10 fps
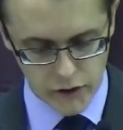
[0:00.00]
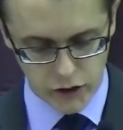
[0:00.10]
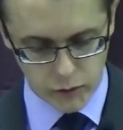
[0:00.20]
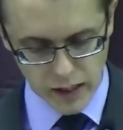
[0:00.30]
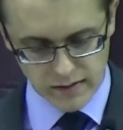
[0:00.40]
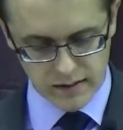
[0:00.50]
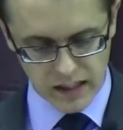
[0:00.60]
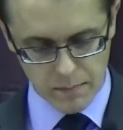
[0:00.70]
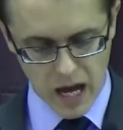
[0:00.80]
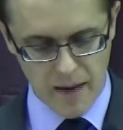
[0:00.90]
the great
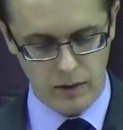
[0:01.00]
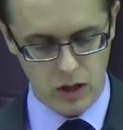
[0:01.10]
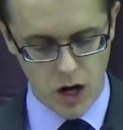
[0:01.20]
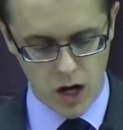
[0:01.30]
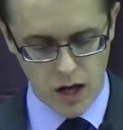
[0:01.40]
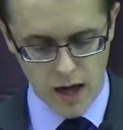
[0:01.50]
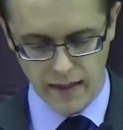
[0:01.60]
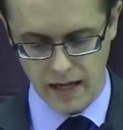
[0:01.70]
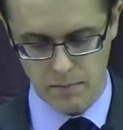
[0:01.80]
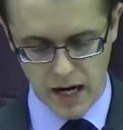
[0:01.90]
city Babylon,
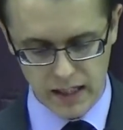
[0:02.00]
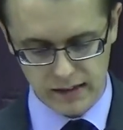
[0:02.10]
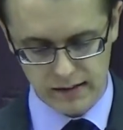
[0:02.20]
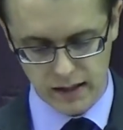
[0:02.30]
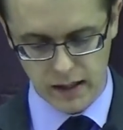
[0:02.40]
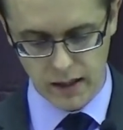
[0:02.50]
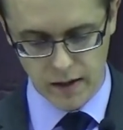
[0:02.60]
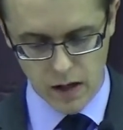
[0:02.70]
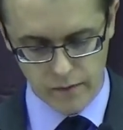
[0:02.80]
that mighty city,